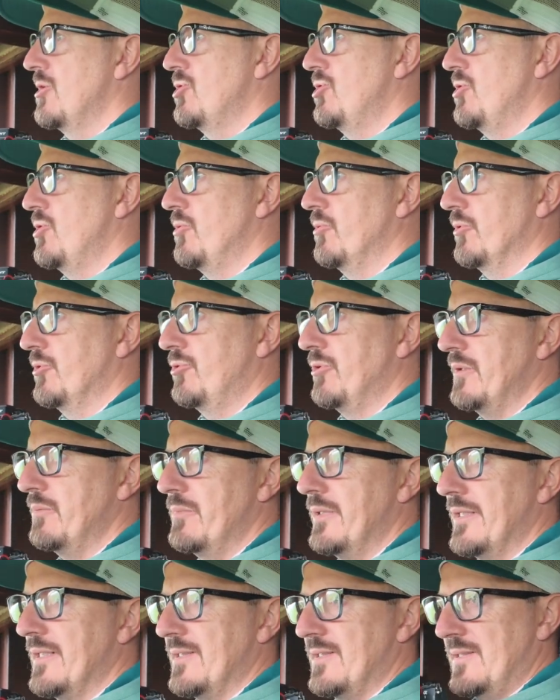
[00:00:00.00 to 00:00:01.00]
2 or 3
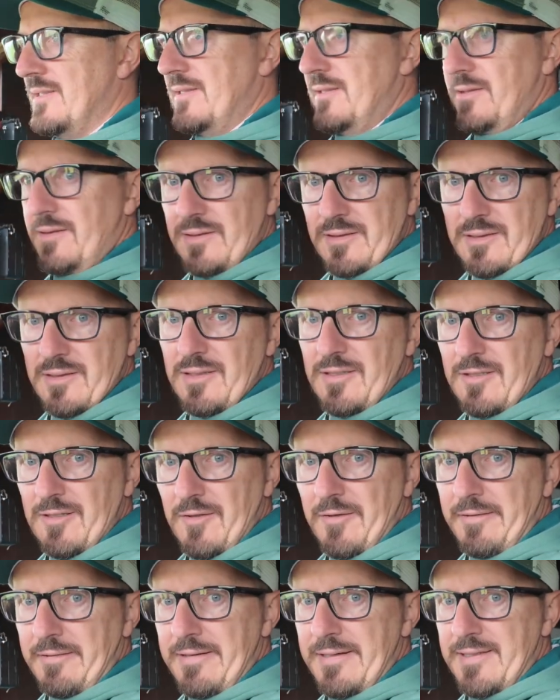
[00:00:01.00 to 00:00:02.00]
minutes
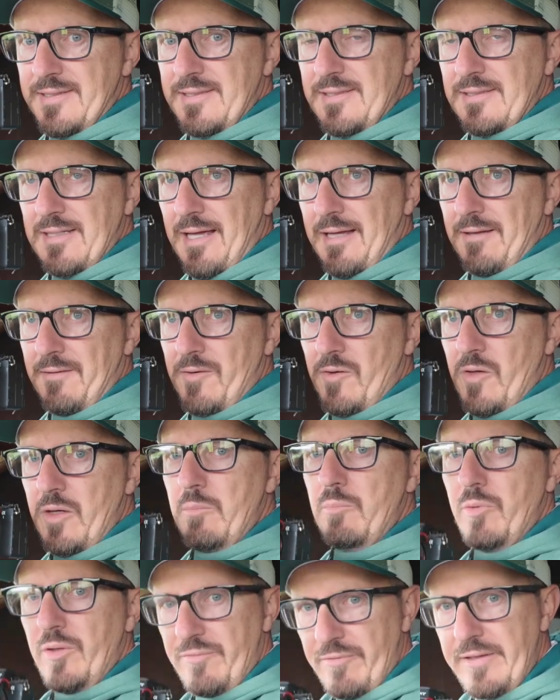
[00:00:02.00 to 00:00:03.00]
like this at a time.
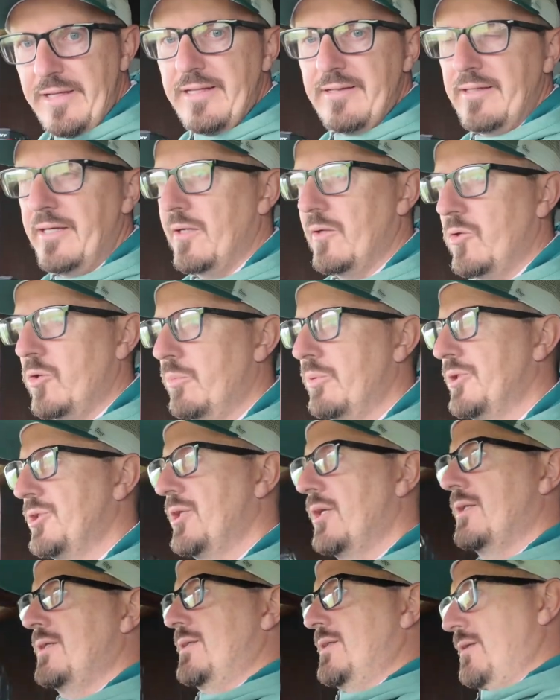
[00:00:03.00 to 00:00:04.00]
But if I need to get a couple of
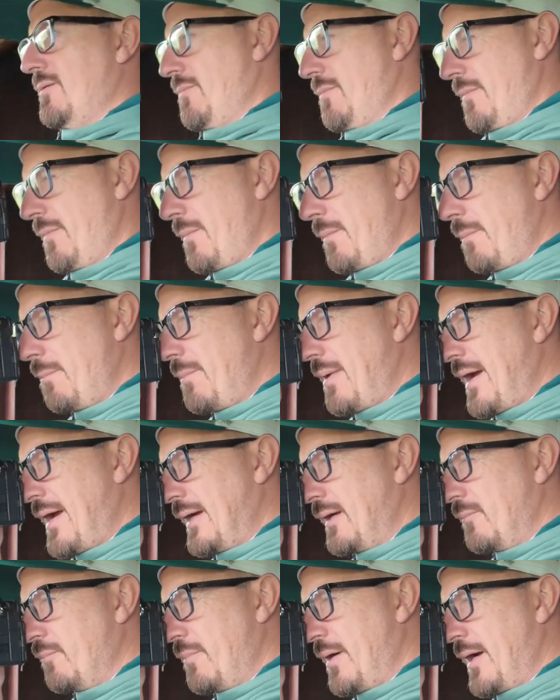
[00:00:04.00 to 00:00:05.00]
shots, bang,
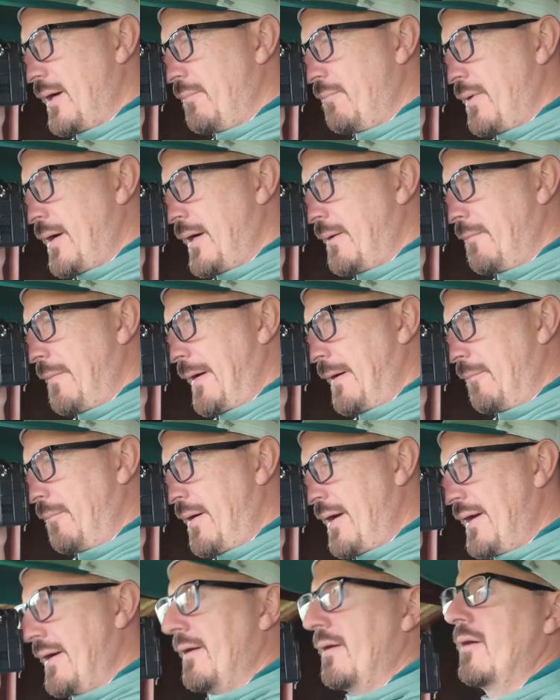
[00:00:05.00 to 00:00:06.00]
bang, bang, bang,
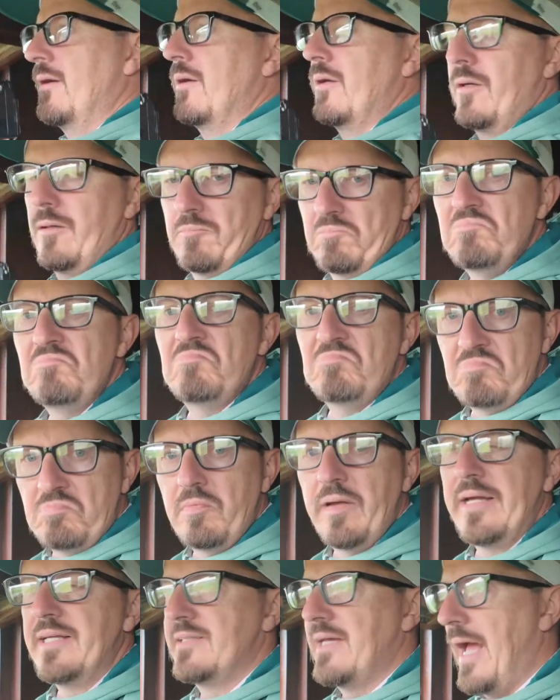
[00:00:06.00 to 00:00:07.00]
bang,
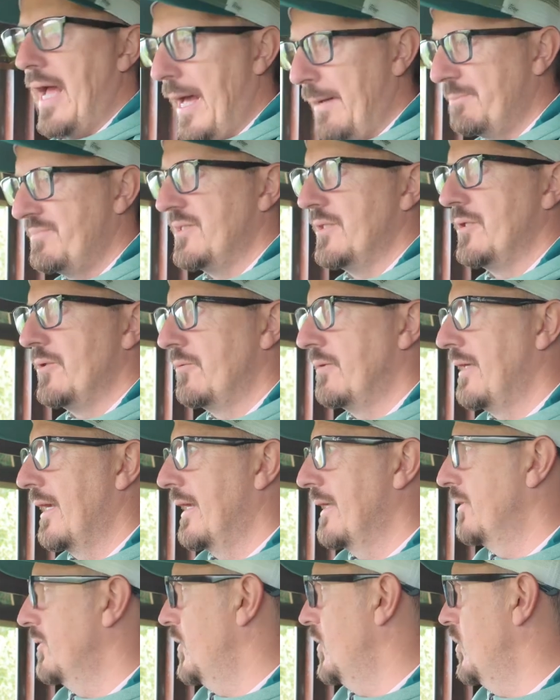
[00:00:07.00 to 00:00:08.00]
it's absolutely
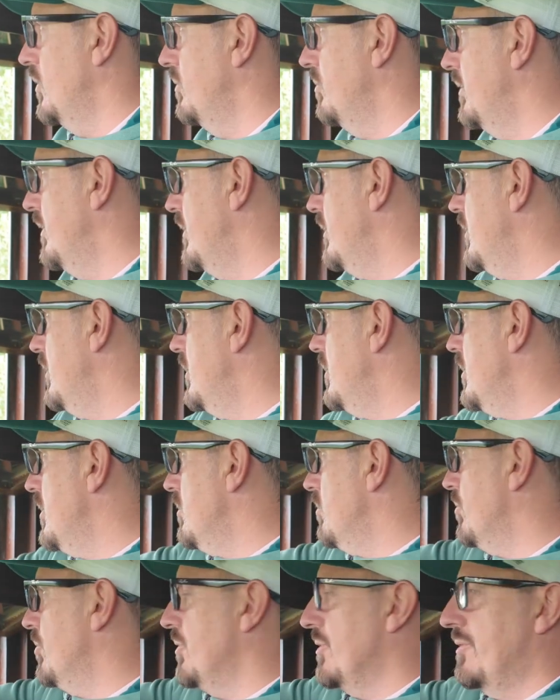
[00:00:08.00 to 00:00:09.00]
handholdable.
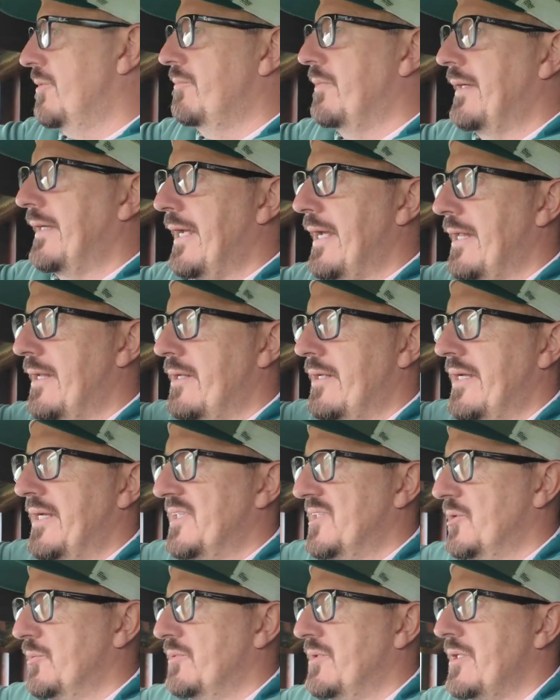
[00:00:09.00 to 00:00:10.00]
But again,
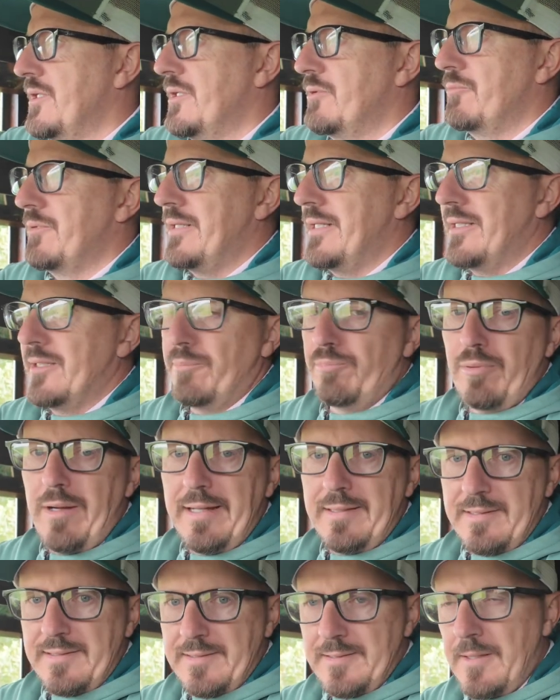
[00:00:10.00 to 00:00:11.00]
it's something you would need to
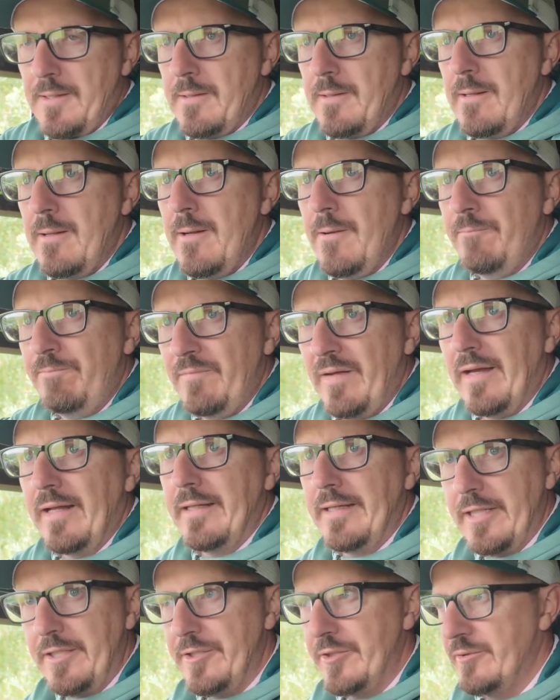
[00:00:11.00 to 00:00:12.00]
practice on and
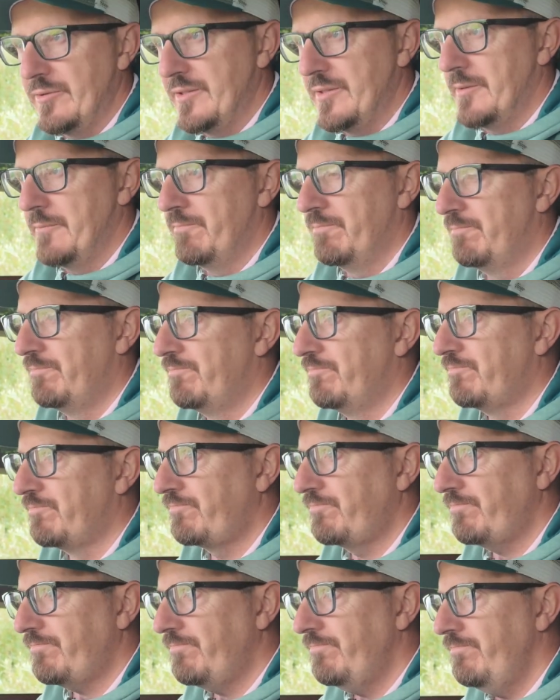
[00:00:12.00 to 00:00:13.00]
get used to.
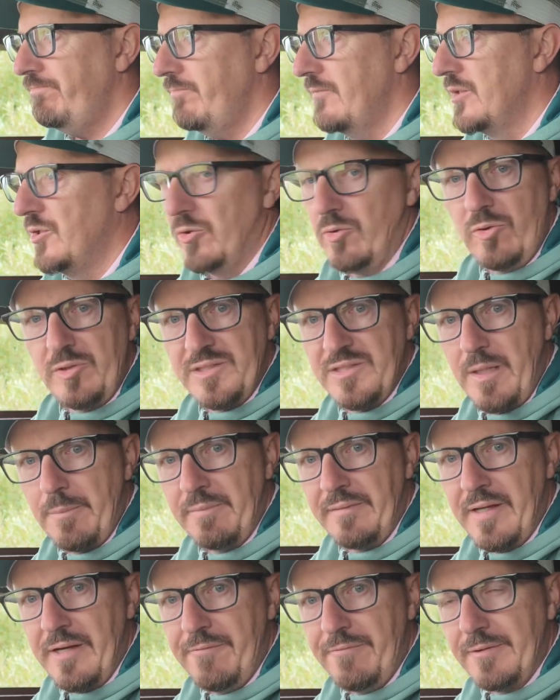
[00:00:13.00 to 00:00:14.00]
So I'm going to stop
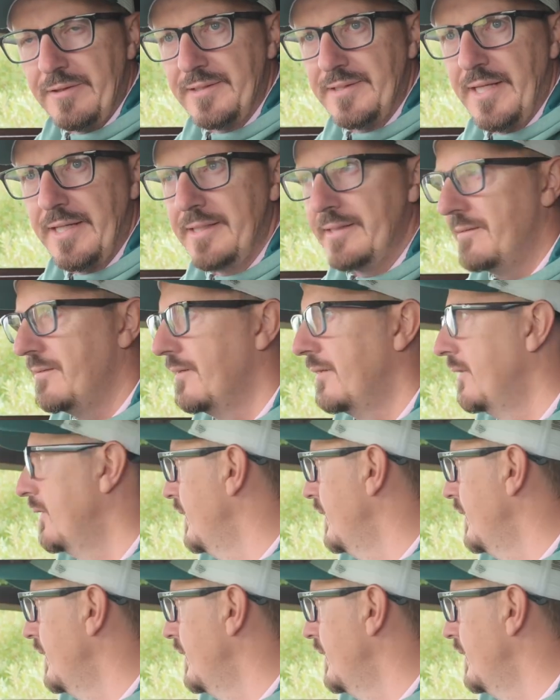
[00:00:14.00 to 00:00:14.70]
it there for a second,